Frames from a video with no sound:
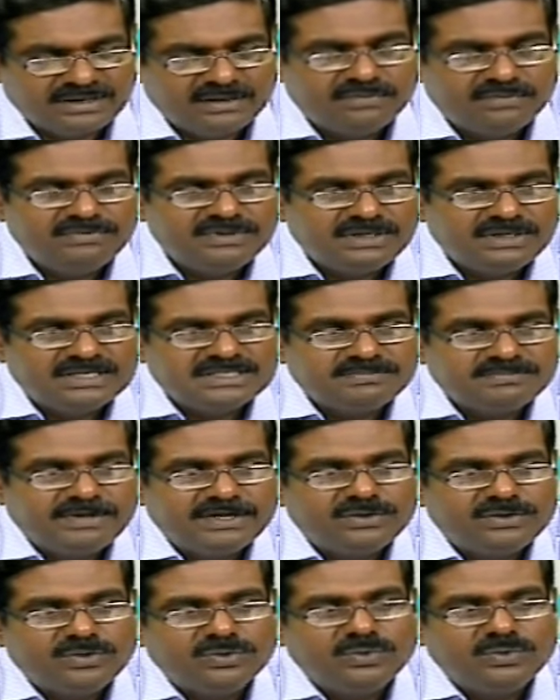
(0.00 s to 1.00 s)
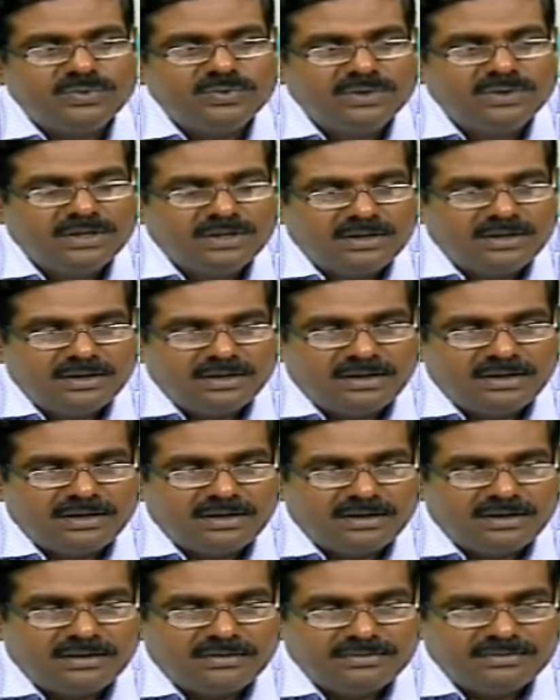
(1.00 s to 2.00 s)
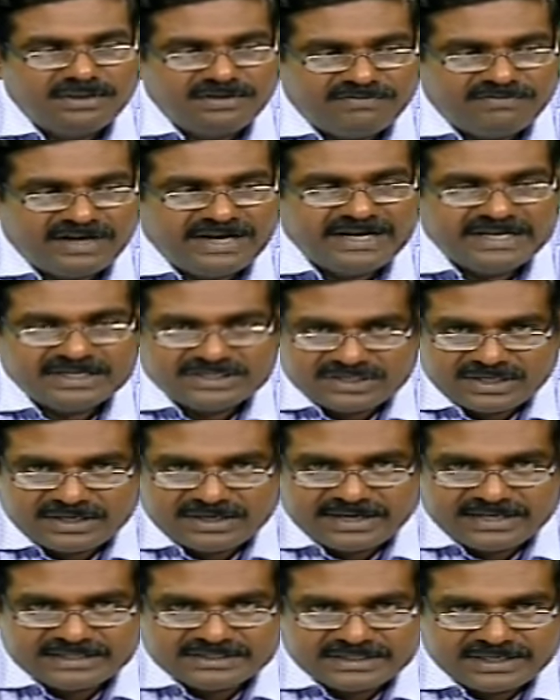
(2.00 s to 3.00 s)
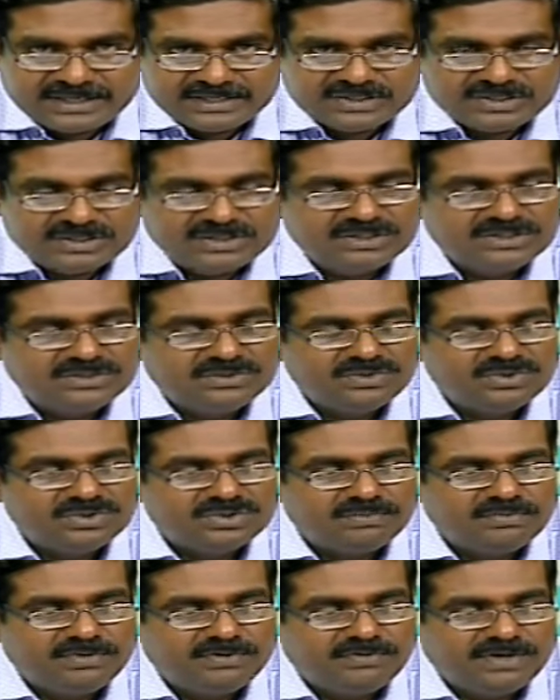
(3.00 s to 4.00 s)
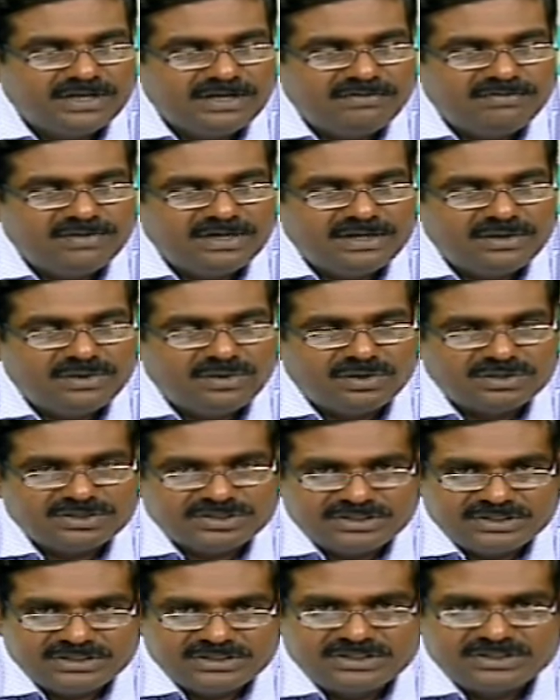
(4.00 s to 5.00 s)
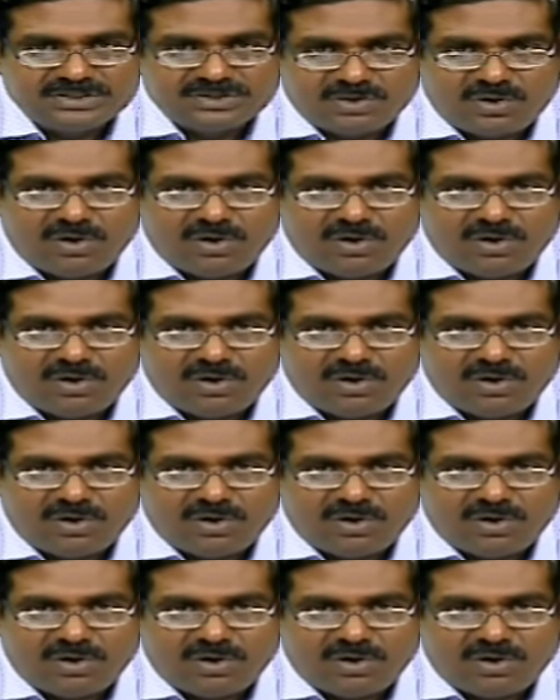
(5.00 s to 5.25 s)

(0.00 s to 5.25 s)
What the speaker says: with respect to the financial transactions, you should be very, very cautious.